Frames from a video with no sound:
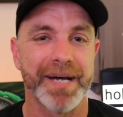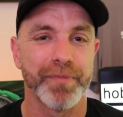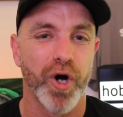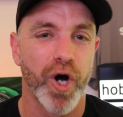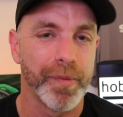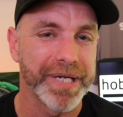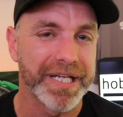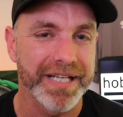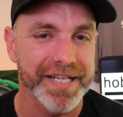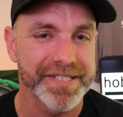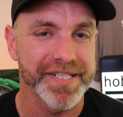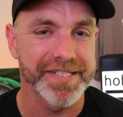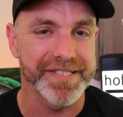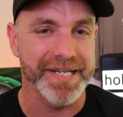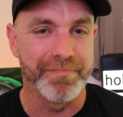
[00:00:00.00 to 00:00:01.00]
up, Hobby
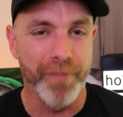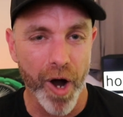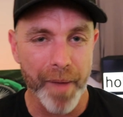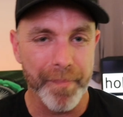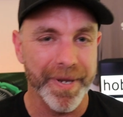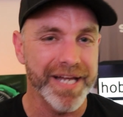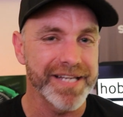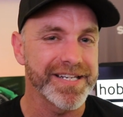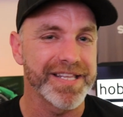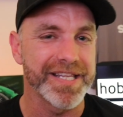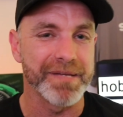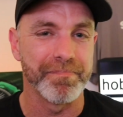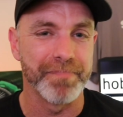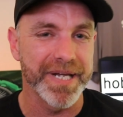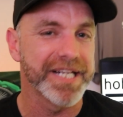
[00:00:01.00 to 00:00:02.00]
Classics. In my opinion,
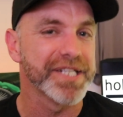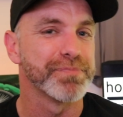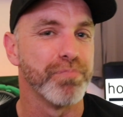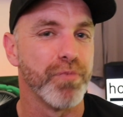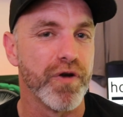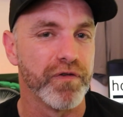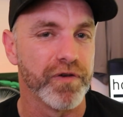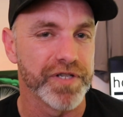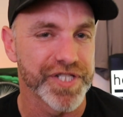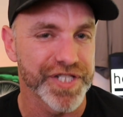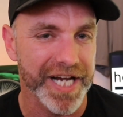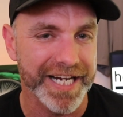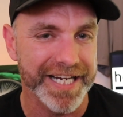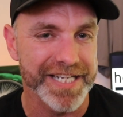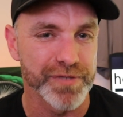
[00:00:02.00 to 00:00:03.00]
the biggest mover and
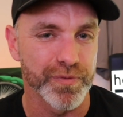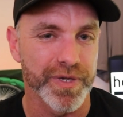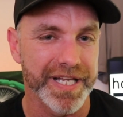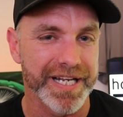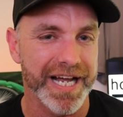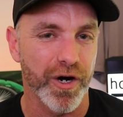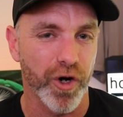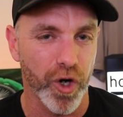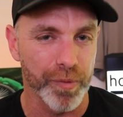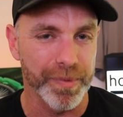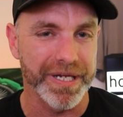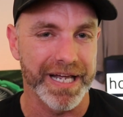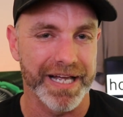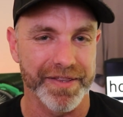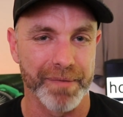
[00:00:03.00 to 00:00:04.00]
shakers within our
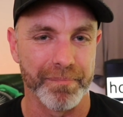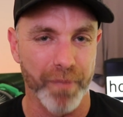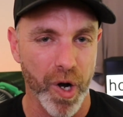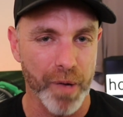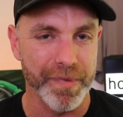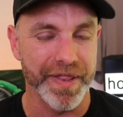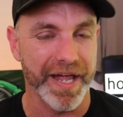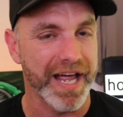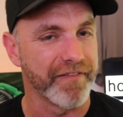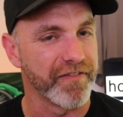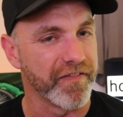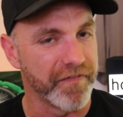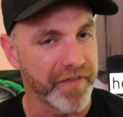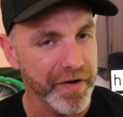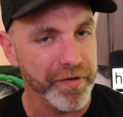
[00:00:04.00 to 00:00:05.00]
hobby at the moment. They have
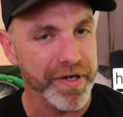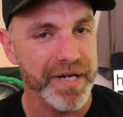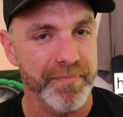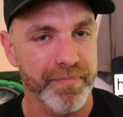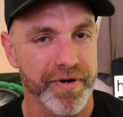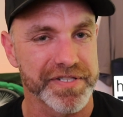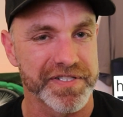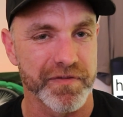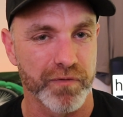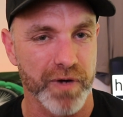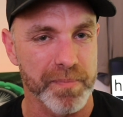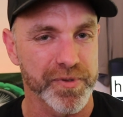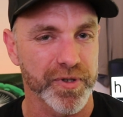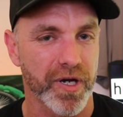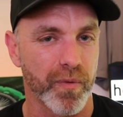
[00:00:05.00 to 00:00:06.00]
a very impressive
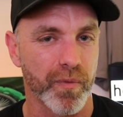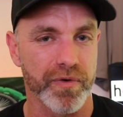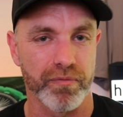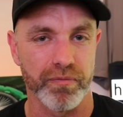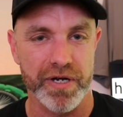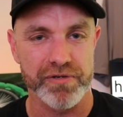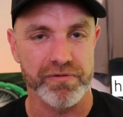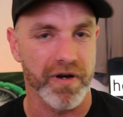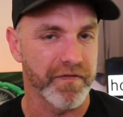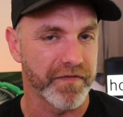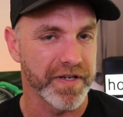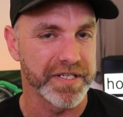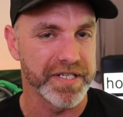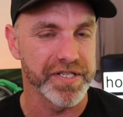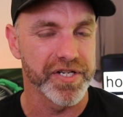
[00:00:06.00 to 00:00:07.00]
website with retro,
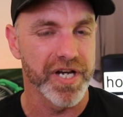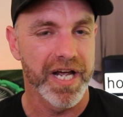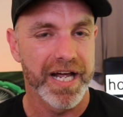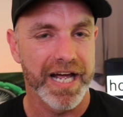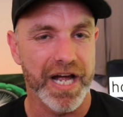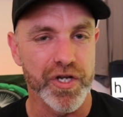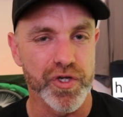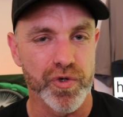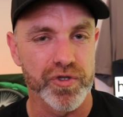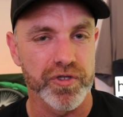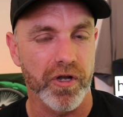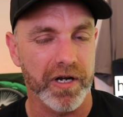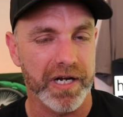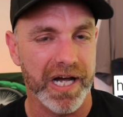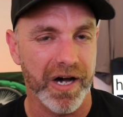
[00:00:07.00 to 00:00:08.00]
vintage, and new
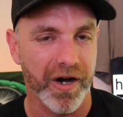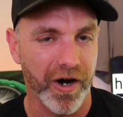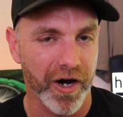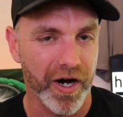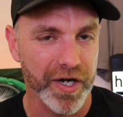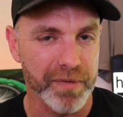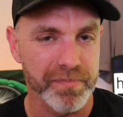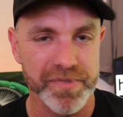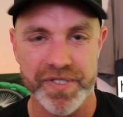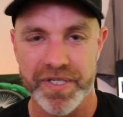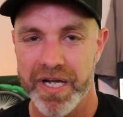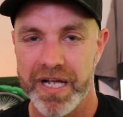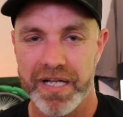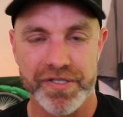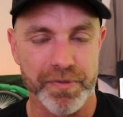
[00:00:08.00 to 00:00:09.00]
slot car items
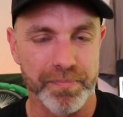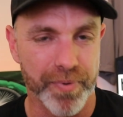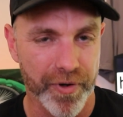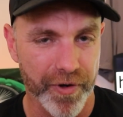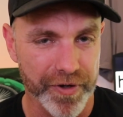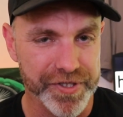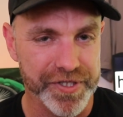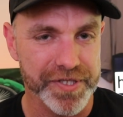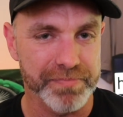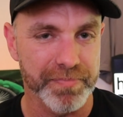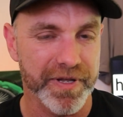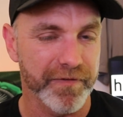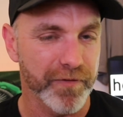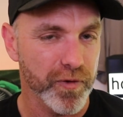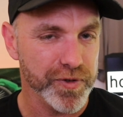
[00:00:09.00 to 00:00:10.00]
to purchase,
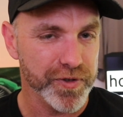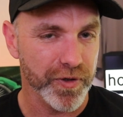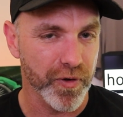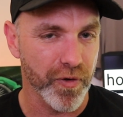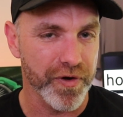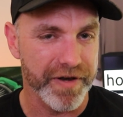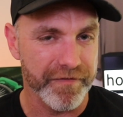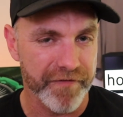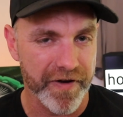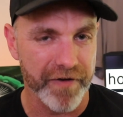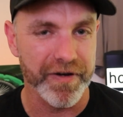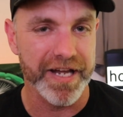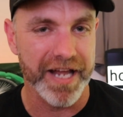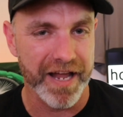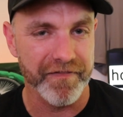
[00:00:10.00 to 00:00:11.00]
but they've also gone
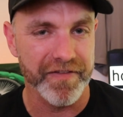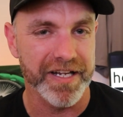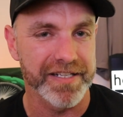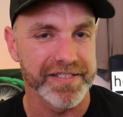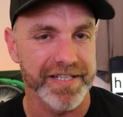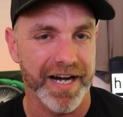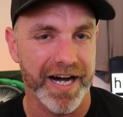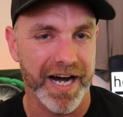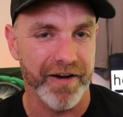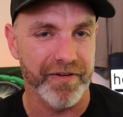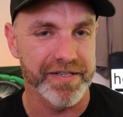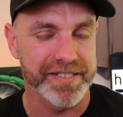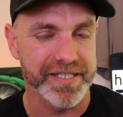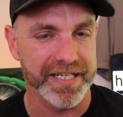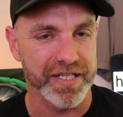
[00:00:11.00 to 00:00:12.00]
very heavy into
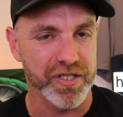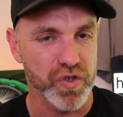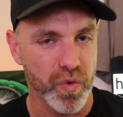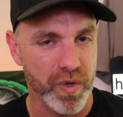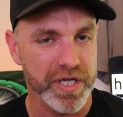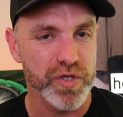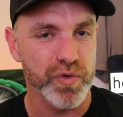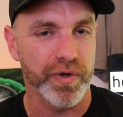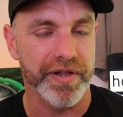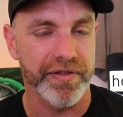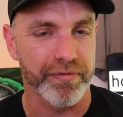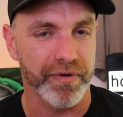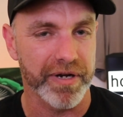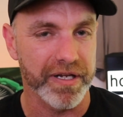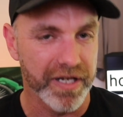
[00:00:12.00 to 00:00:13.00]
R&D, and
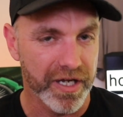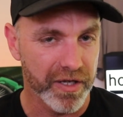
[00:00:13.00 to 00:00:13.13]
2023